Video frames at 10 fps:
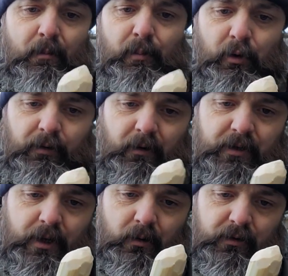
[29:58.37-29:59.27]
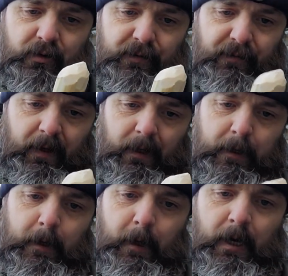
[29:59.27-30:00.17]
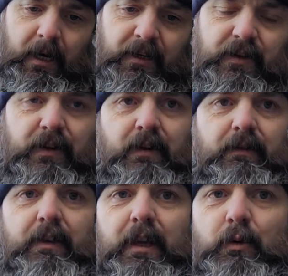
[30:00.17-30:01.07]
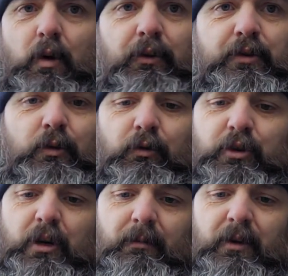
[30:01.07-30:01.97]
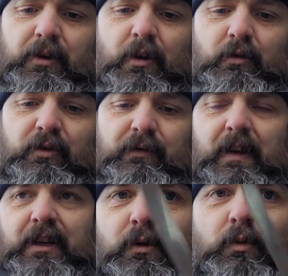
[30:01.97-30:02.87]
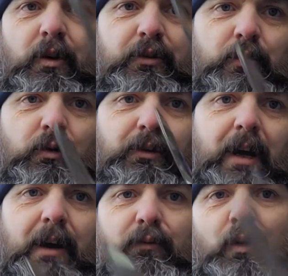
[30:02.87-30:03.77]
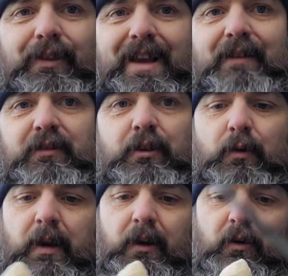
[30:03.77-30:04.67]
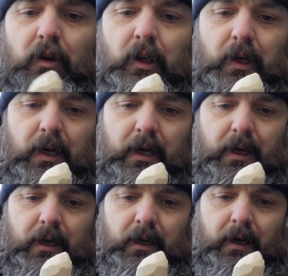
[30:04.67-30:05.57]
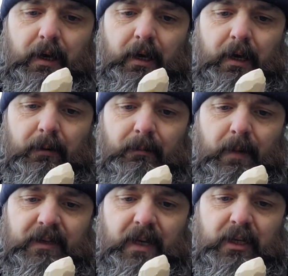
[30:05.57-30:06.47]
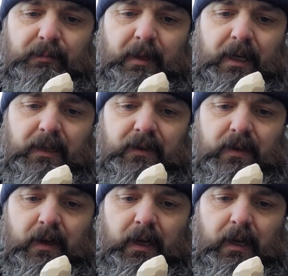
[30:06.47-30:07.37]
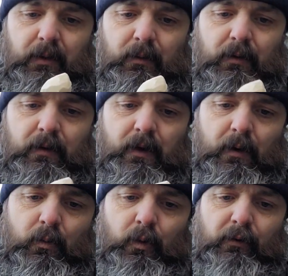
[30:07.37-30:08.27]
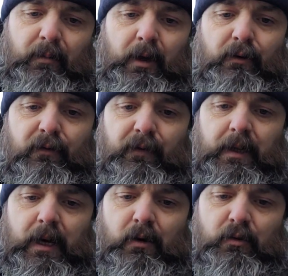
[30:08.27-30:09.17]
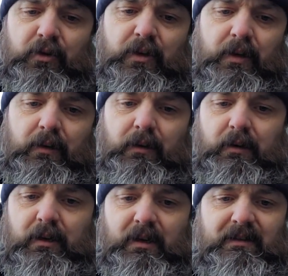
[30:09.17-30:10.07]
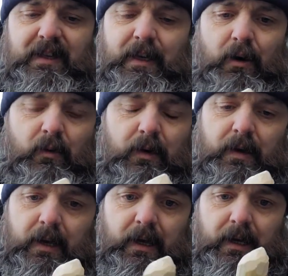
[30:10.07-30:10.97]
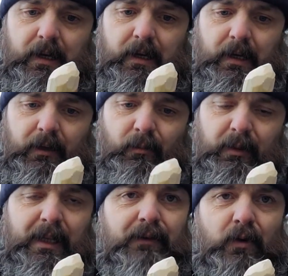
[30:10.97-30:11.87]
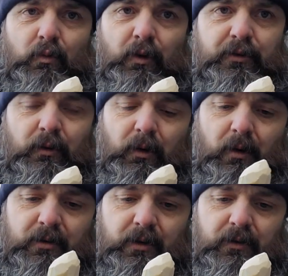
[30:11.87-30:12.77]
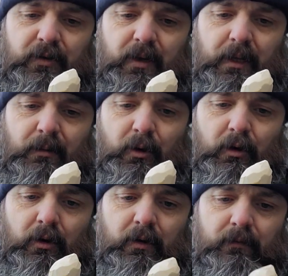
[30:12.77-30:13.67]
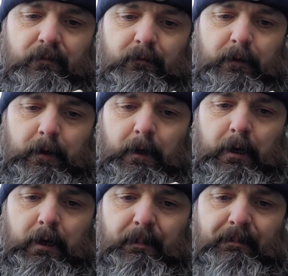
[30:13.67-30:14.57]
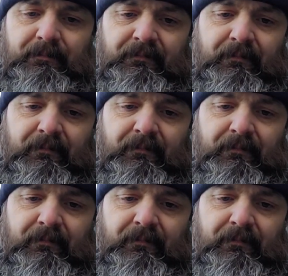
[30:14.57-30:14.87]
But there is no such thing as the one tool job. There's no such thing one tool knife, one knife to do it all. As I explained in one of my other videos, you know, I don't believe in one tool options anymore. But